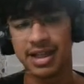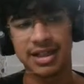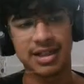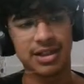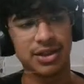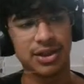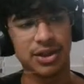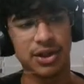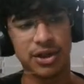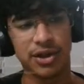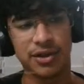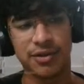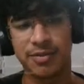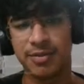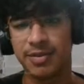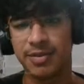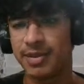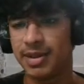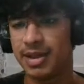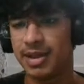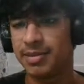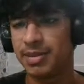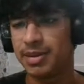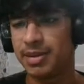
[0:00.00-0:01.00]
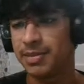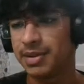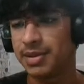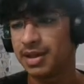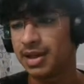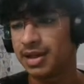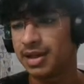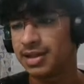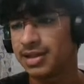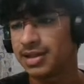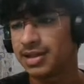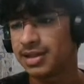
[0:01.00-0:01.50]
I guess not many
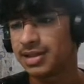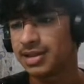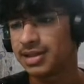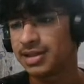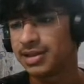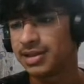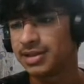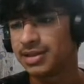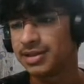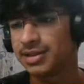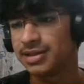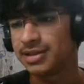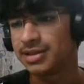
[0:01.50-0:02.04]
people answered.